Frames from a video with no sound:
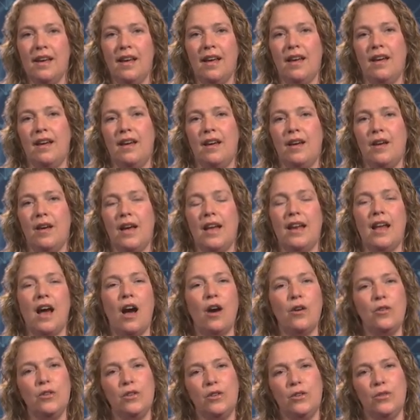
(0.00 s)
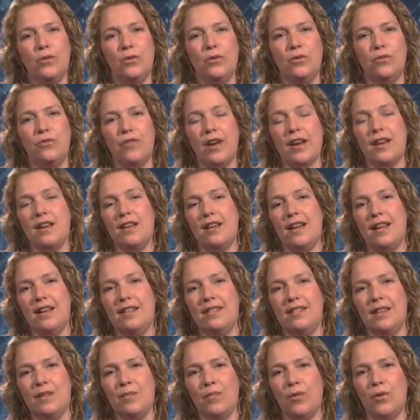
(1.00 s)
Uh, and how do you
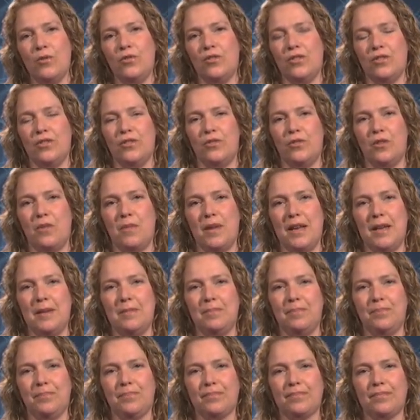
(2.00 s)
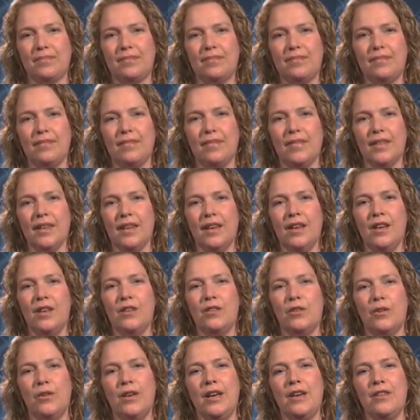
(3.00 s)
regulate emotions normally?
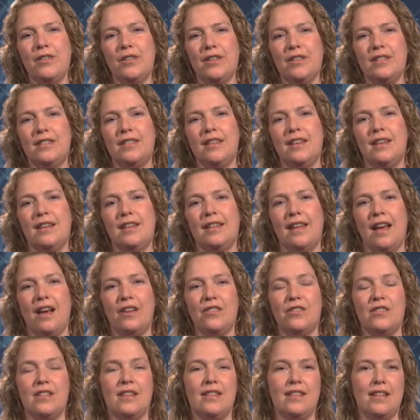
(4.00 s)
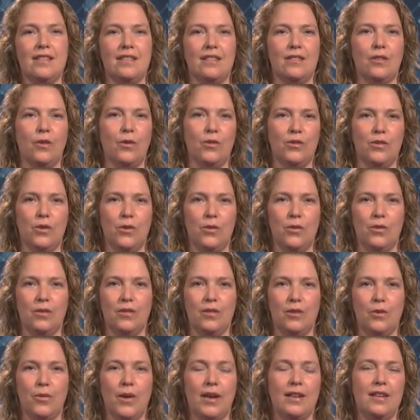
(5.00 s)
So here you can see that actually this is also
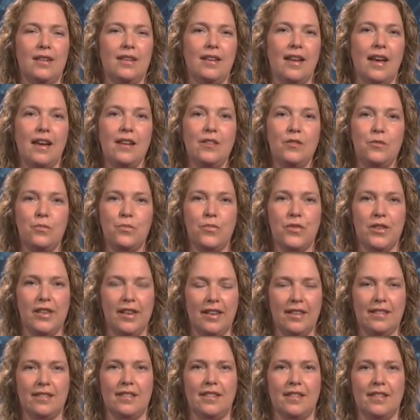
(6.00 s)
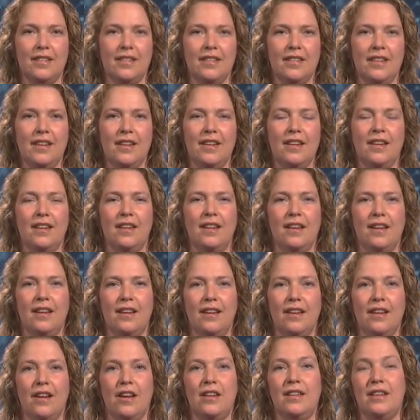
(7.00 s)
quite a nice predictor,
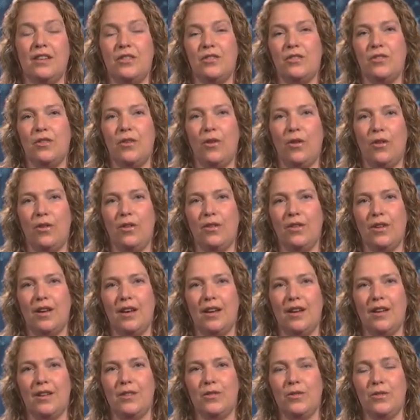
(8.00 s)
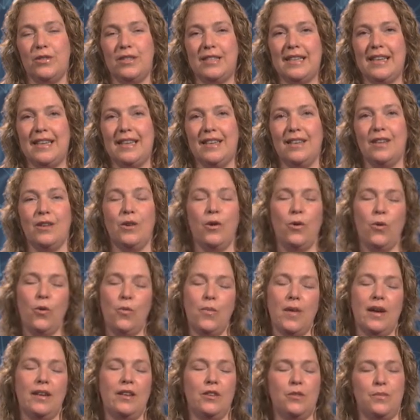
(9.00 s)
uh, additional uh, to see who
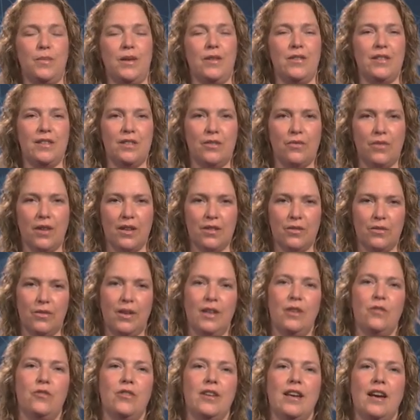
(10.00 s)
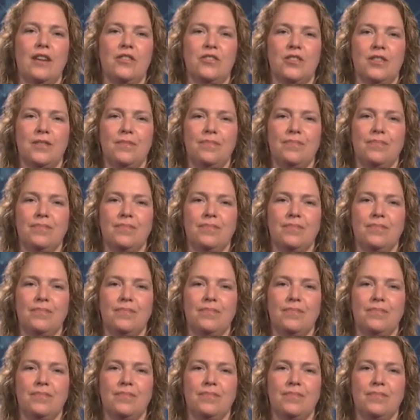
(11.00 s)
might experience a vasovagal reaction.